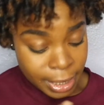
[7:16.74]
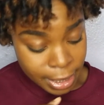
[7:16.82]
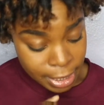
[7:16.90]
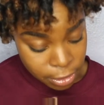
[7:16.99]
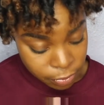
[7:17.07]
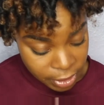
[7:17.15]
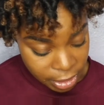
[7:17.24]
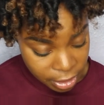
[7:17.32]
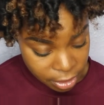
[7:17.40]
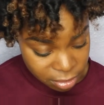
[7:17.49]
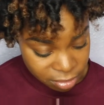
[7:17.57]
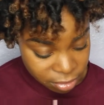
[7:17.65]
that's
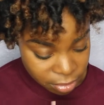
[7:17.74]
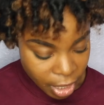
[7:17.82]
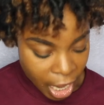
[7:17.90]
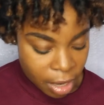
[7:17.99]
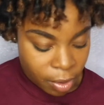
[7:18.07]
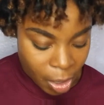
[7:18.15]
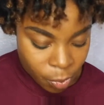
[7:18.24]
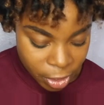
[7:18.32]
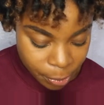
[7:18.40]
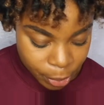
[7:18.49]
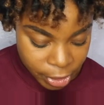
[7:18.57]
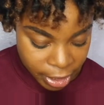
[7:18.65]
really, I
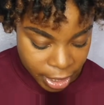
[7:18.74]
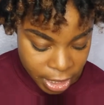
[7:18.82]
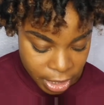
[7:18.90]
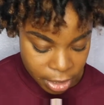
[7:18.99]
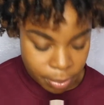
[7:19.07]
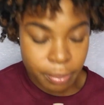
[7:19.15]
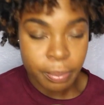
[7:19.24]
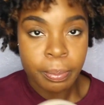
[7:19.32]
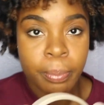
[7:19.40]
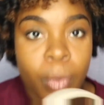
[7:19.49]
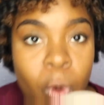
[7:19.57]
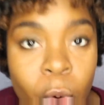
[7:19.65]
wouldn't put any
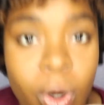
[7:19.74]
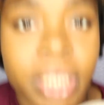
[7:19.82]
more